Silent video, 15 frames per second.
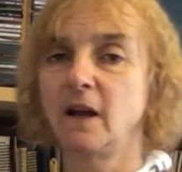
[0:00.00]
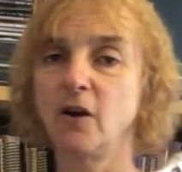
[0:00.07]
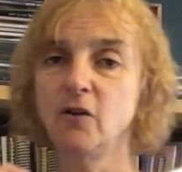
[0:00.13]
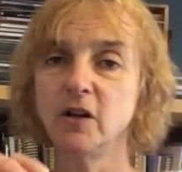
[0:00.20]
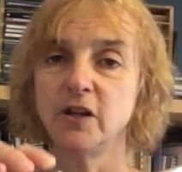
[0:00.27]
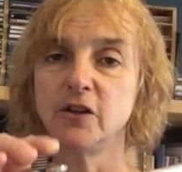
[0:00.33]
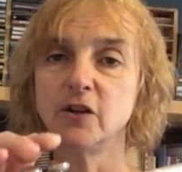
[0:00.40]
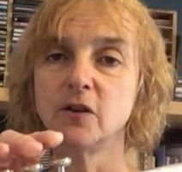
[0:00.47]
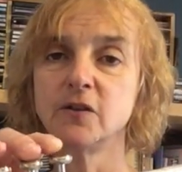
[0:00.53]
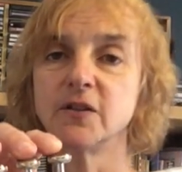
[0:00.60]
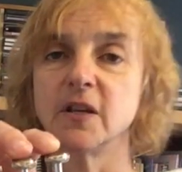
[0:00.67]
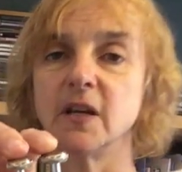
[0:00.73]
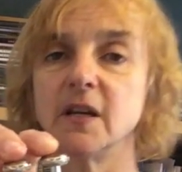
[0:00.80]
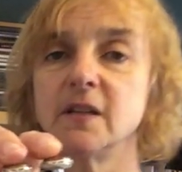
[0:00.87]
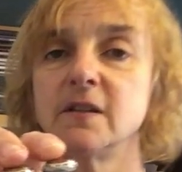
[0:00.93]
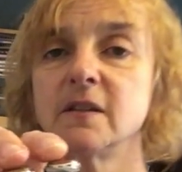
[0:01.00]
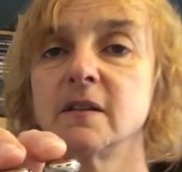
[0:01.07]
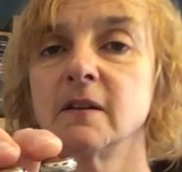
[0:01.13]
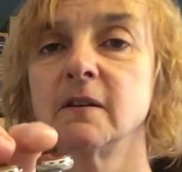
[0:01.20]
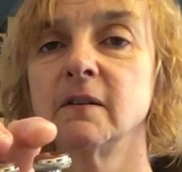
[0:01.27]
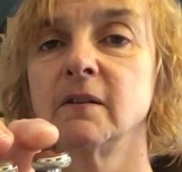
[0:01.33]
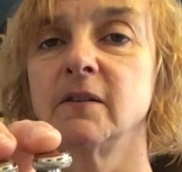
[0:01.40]
Only uses
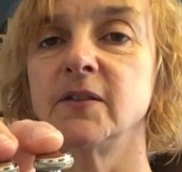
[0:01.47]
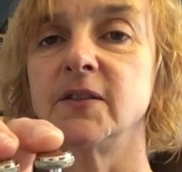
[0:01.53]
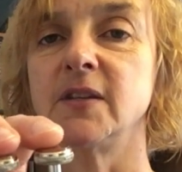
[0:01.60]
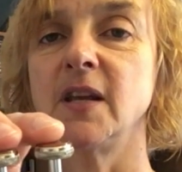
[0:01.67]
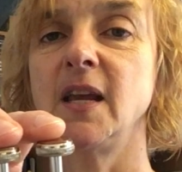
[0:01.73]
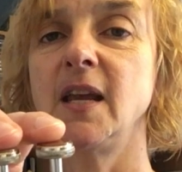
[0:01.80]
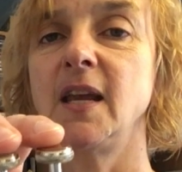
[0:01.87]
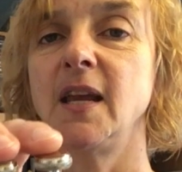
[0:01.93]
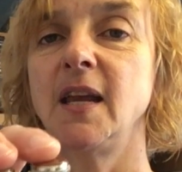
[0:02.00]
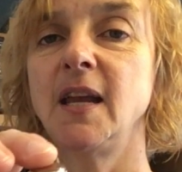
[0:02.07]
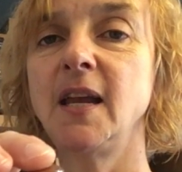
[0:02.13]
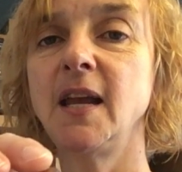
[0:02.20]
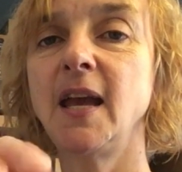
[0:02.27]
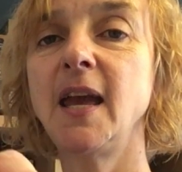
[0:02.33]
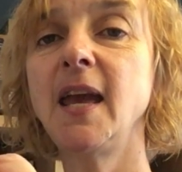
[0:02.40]
C,